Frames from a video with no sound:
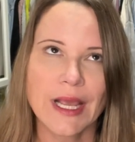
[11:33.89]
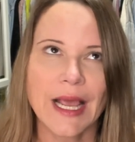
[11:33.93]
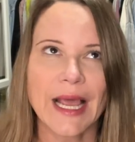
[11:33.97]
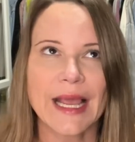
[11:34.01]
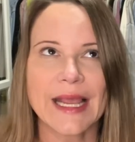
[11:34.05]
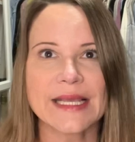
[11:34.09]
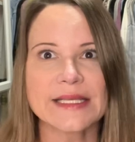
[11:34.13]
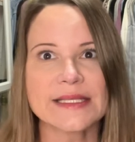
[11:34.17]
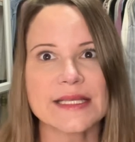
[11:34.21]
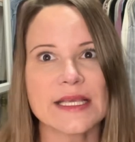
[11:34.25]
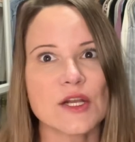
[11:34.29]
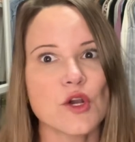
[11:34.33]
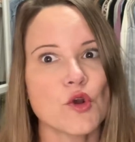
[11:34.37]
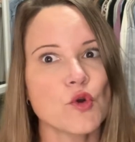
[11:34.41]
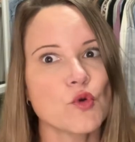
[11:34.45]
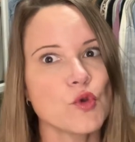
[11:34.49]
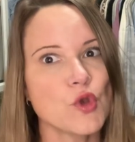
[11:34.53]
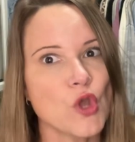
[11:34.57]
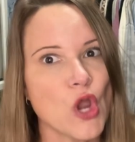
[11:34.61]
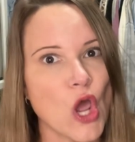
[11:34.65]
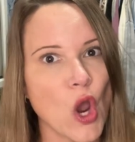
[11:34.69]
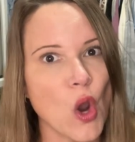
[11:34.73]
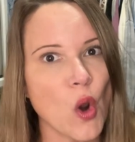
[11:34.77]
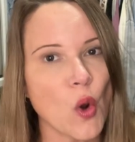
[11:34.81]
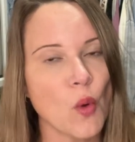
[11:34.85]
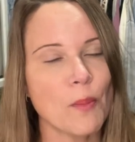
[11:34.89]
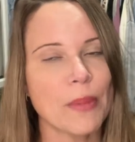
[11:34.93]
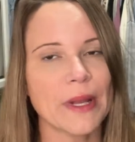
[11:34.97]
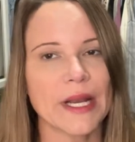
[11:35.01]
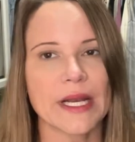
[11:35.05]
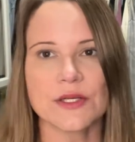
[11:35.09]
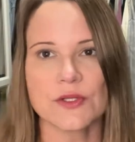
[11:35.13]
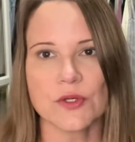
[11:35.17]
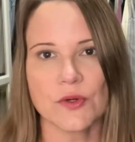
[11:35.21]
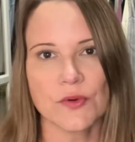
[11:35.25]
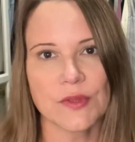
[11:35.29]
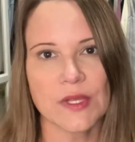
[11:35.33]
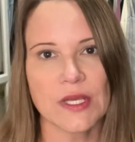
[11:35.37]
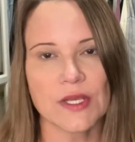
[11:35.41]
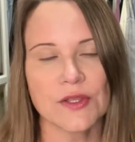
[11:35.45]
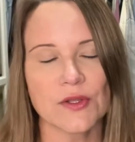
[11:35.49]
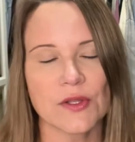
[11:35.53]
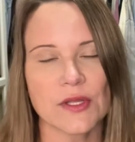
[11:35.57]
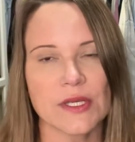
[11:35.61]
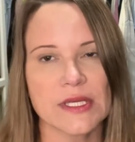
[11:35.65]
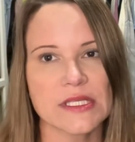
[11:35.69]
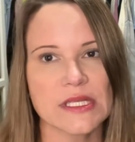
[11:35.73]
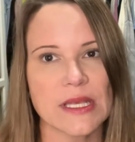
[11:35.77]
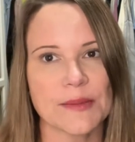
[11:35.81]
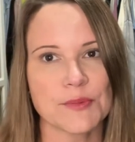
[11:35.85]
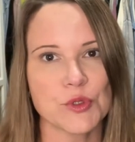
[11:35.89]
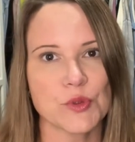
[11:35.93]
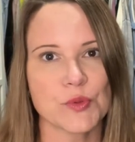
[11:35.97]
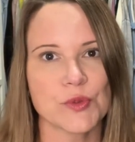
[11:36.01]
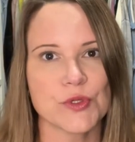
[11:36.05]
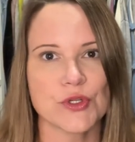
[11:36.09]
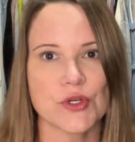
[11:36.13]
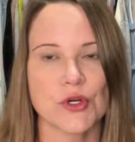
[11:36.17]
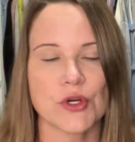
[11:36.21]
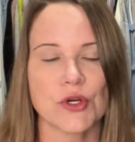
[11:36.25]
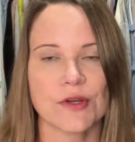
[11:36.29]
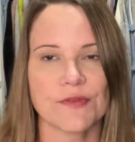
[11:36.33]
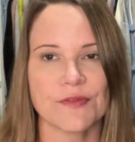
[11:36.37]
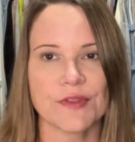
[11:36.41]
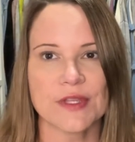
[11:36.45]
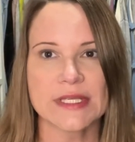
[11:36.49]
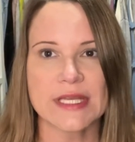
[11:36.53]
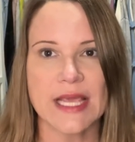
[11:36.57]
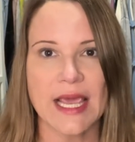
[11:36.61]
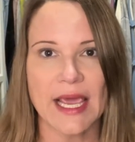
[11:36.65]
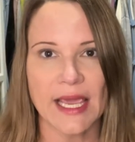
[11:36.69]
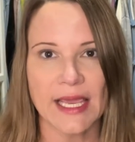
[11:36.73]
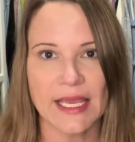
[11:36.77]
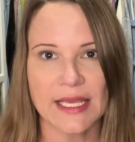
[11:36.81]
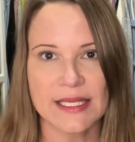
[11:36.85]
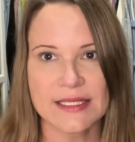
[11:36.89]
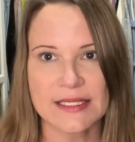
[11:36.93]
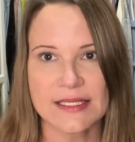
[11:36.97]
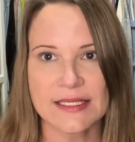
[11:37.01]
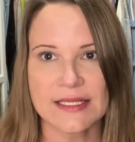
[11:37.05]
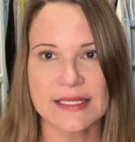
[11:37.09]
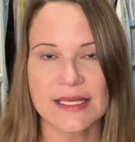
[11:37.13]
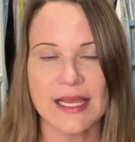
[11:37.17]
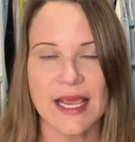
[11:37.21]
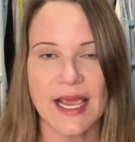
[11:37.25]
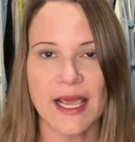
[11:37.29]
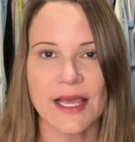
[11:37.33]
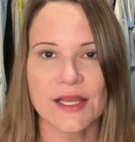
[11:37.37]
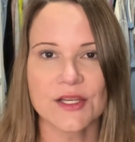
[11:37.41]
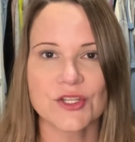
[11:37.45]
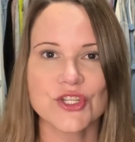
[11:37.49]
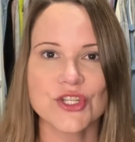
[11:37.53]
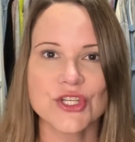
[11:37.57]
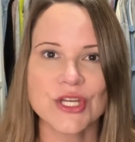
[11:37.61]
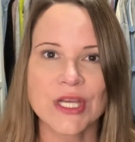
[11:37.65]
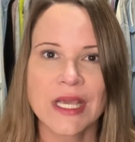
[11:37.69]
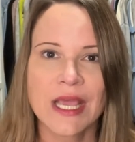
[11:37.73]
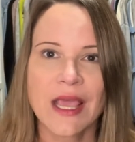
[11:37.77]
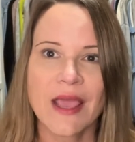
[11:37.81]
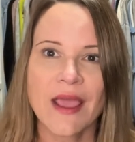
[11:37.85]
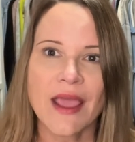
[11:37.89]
I guess I don't know, but I don't think they'll accept a return if the tag isn't attached.